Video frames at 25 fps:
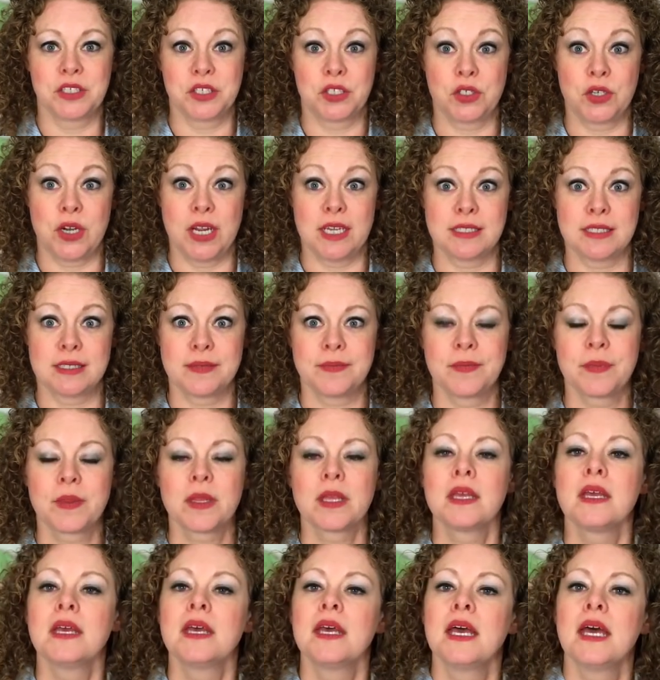stress.
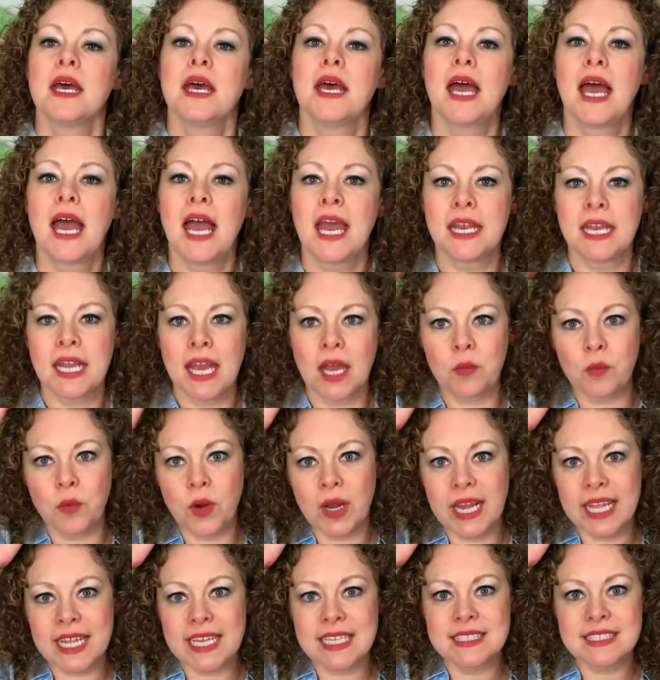And, and
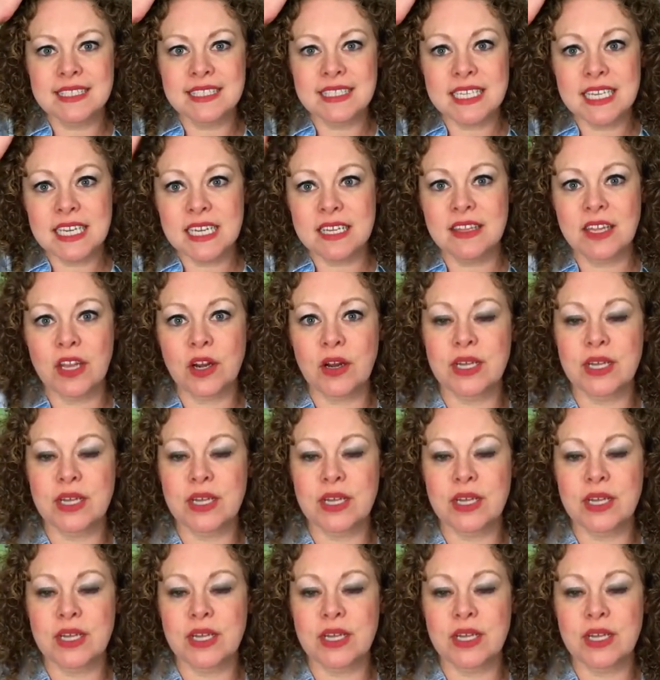what I can see in there